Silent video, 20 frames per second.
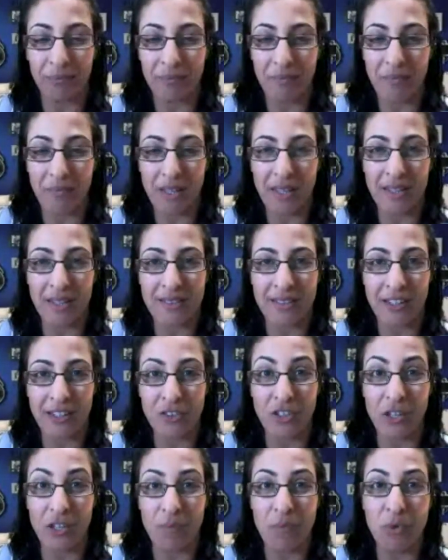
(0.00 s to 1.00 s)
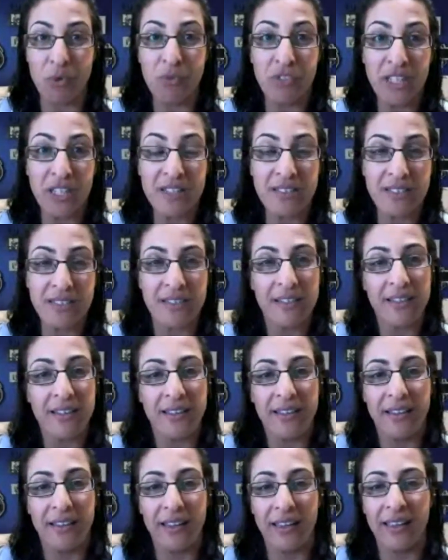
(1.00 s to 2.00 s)
actually movies
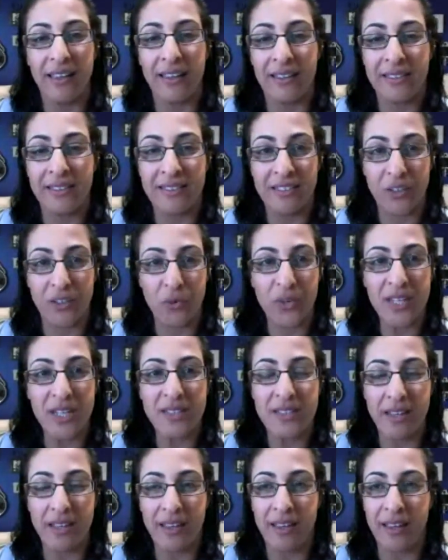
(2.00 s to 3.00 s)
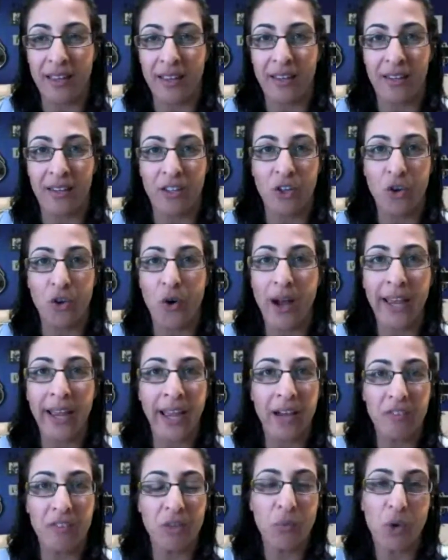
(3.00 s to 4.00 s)
and series, and I haven't
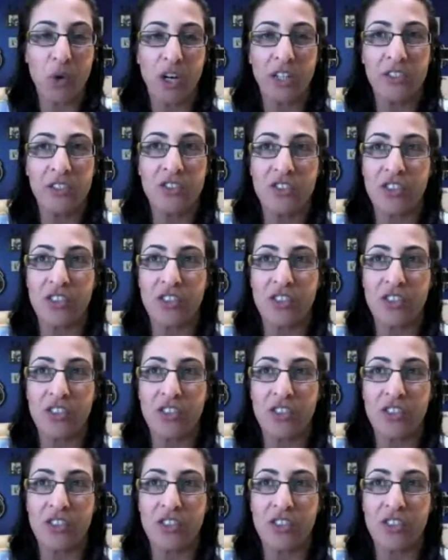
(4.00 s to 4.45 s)
watched